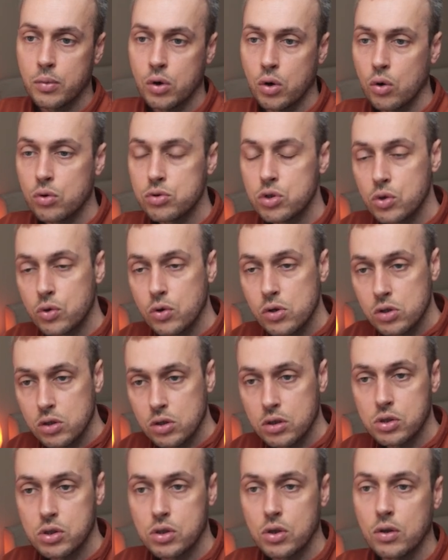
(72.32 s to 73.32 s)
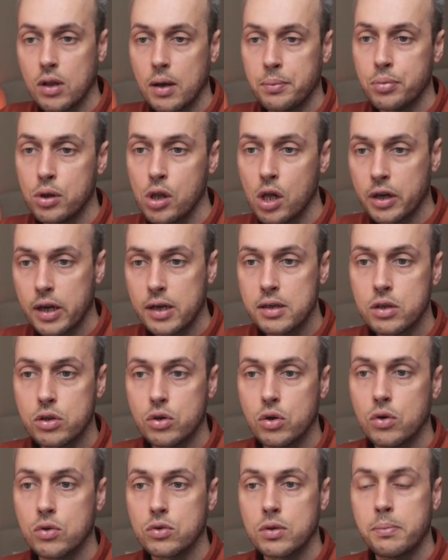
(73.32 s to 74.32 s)
and we're also going to install a plugin
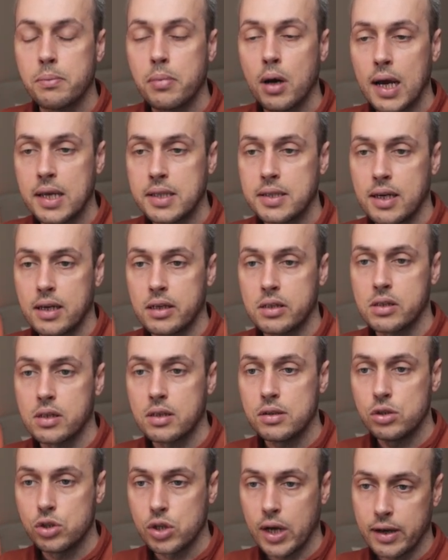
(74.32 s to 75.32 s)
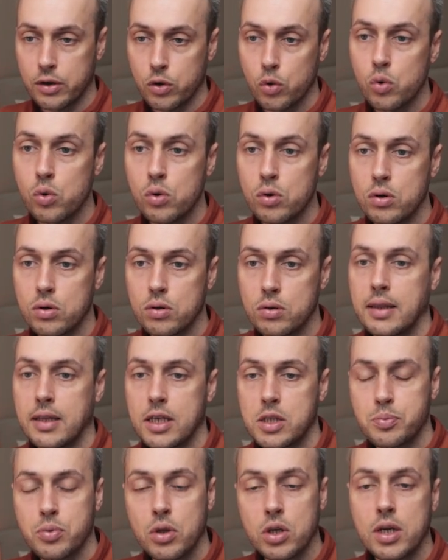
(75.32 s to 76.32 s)
called PyTest Django. And
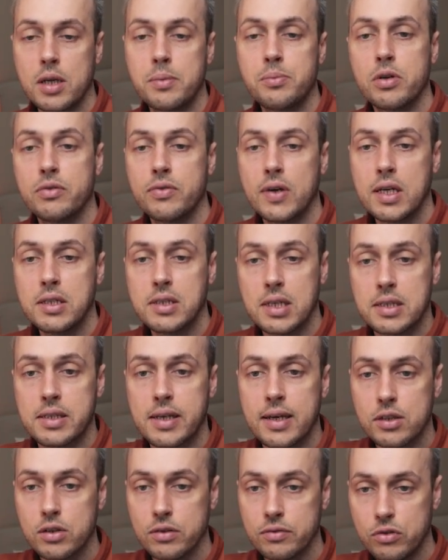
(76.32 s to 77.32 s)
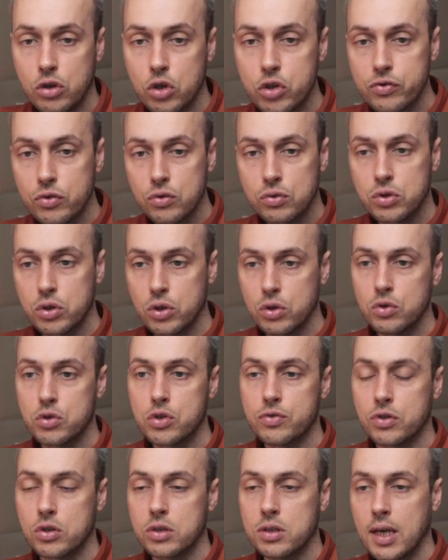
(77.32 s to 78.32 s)
this plugin provides a set of useful
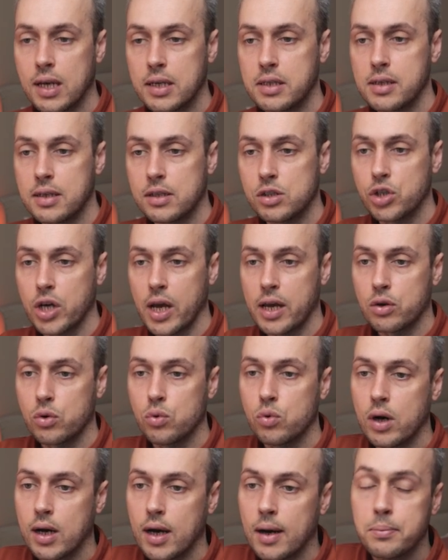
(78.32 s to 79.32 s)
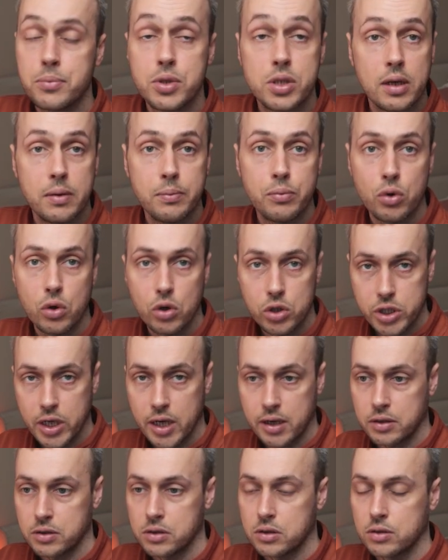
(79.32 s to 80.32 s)
tools for testing Django apps and
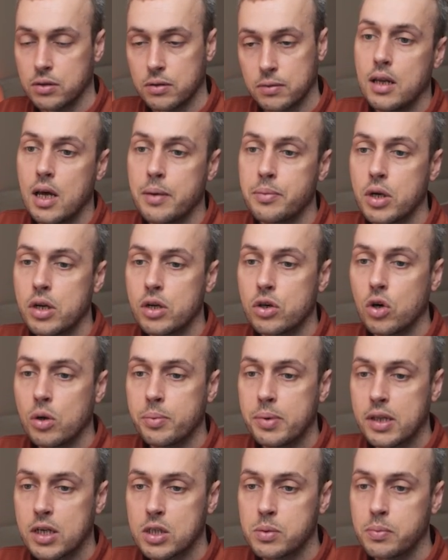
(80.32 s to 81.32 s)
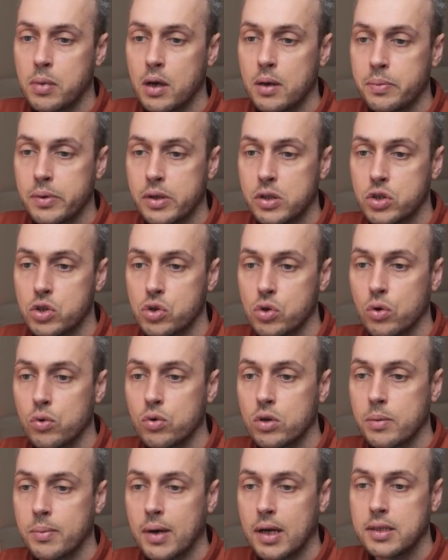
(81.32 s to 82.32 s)
projects. Now I'm going to copy this pip
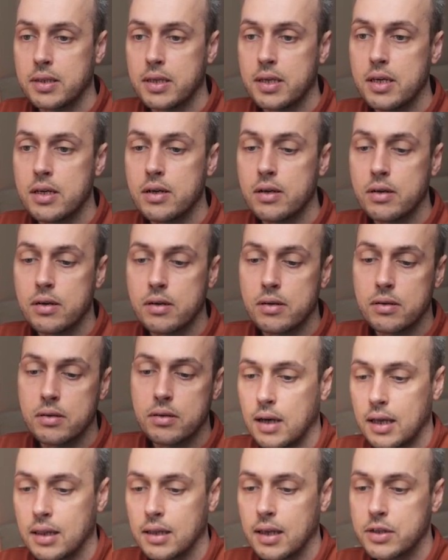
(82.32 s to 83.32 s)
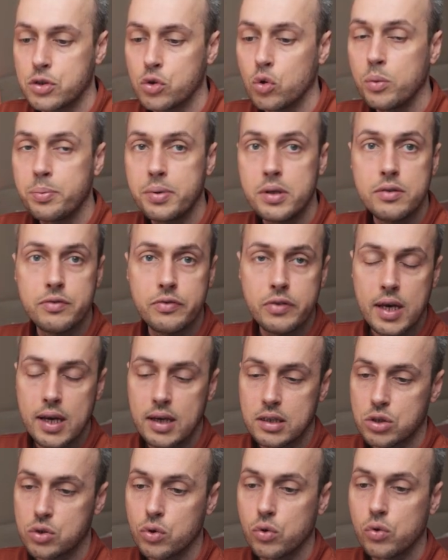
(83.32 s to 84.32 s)
install command here and let's open VS